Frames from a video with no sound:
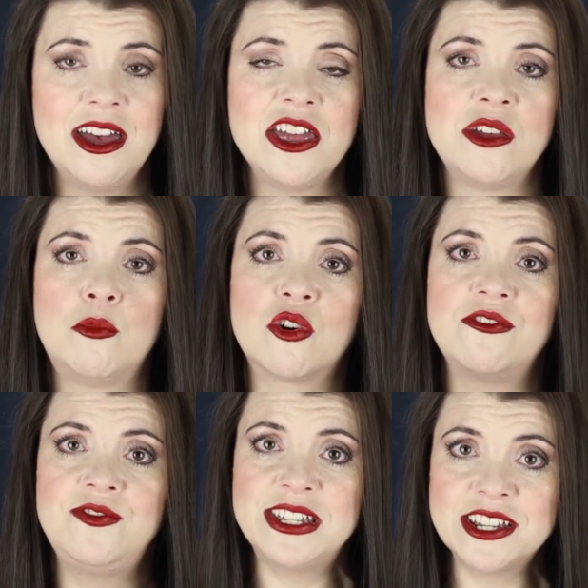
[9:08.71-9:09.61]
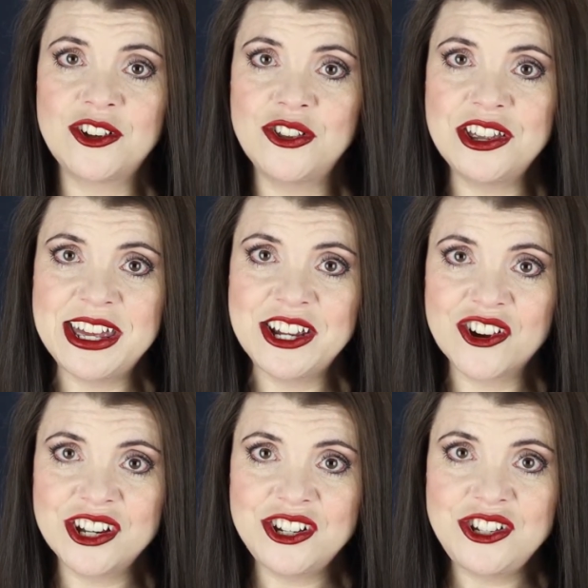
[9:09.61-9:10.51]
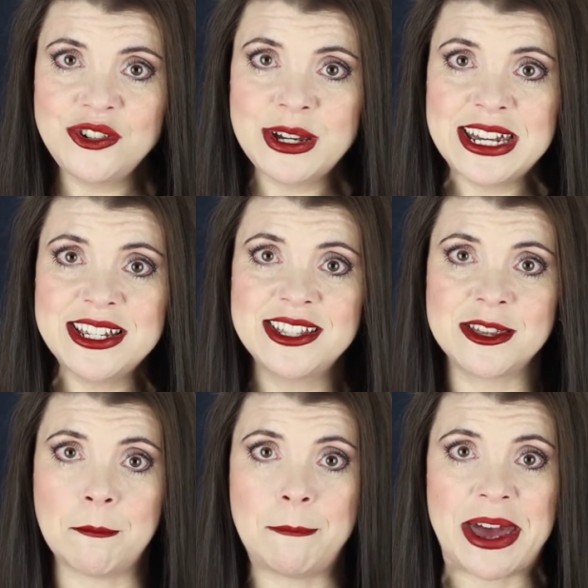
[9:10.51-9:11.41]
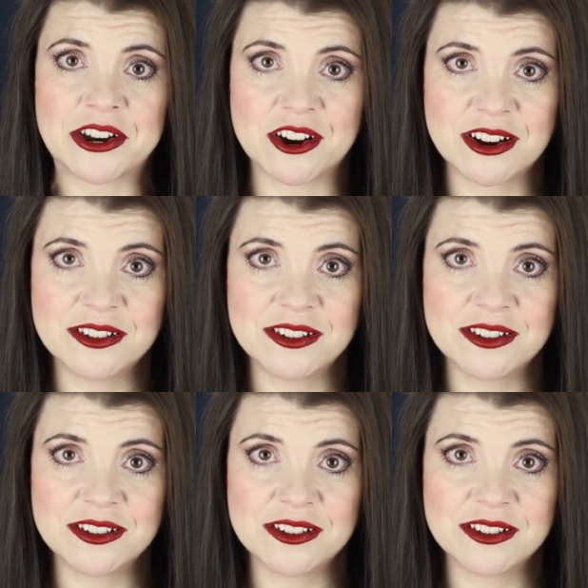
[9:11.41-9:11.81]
The more physical the thing you're going to do is, the better.